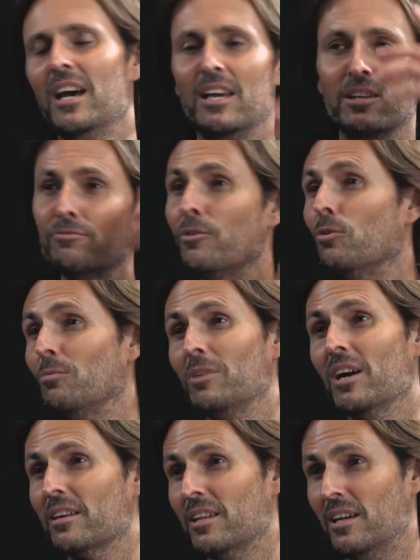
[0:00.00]
in a form
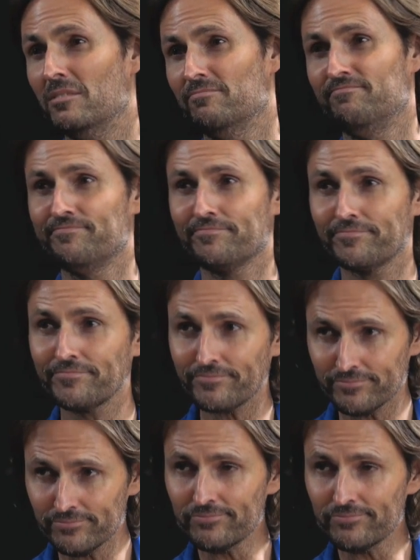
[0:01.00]
like that. Oh, okay.